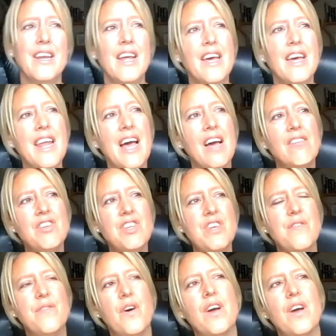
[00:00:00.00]
And, and how
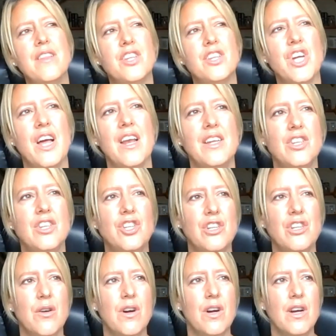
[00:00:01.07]
do you find the challenge?
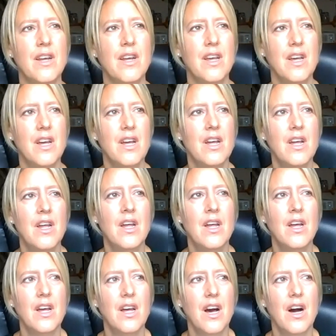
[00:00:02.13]
You know, I
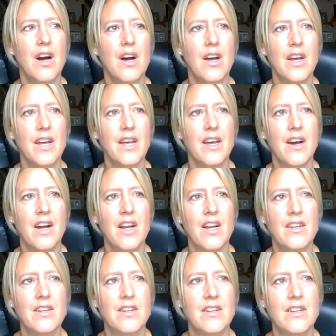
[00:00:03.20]
I
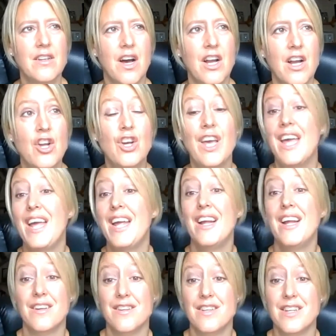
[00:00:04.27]
I I look at
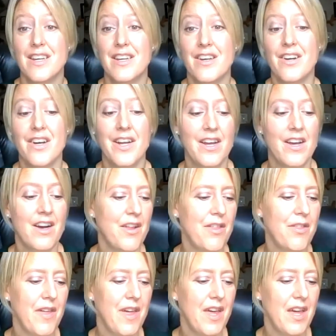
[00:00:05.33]
England and I,
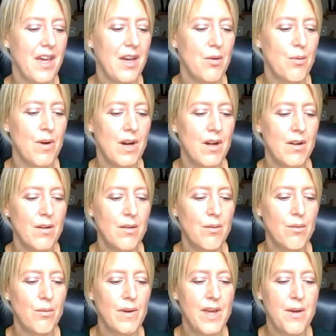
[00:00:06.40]
I think,
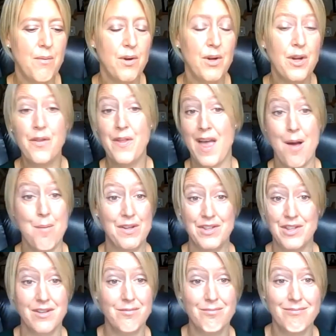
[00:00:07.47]
well, we were the
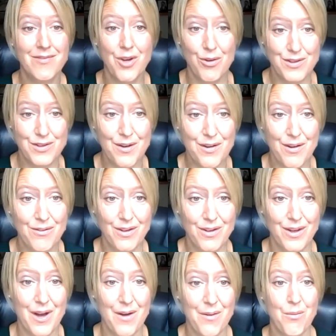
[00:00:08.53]
Amazon not so long
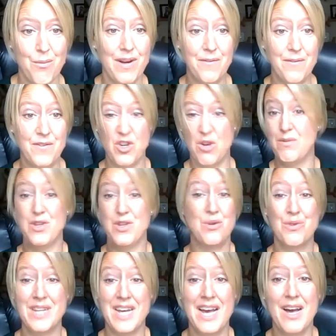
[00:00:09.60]
ago and we've chopped it
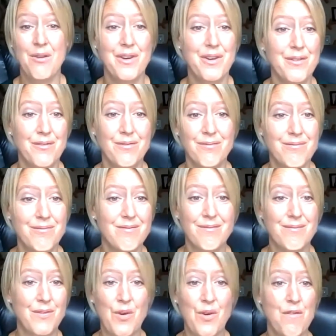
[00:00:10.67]
all down and
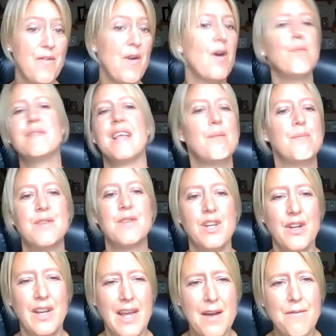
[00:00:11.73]
we've got farms
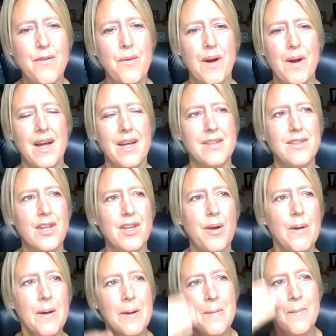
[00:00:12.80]
absolutely everywhere.
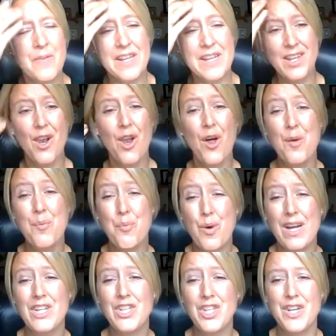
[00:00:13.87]
So there's a lot of
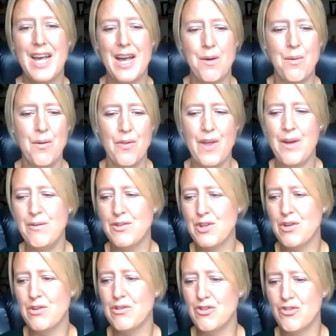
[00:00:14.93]
pressure now on
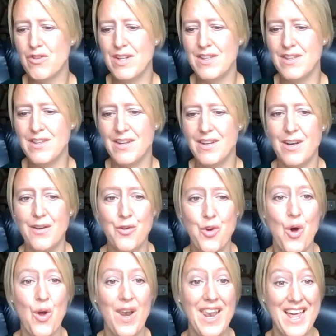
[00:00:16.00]
those countries that have
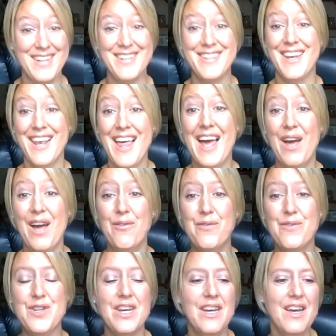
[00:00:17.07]
got land
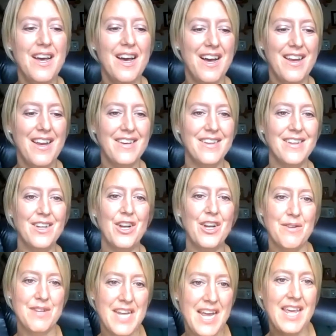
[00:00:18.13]
left and, you
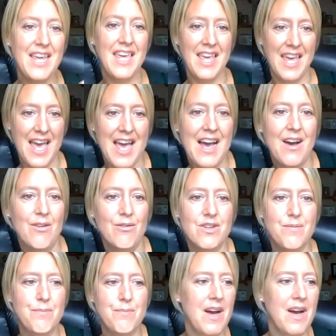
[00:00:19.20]
know, taking
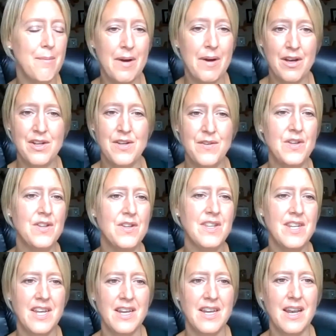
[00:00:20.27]
out our
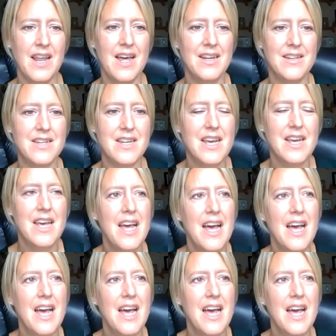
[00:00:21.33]
biodiversity and land.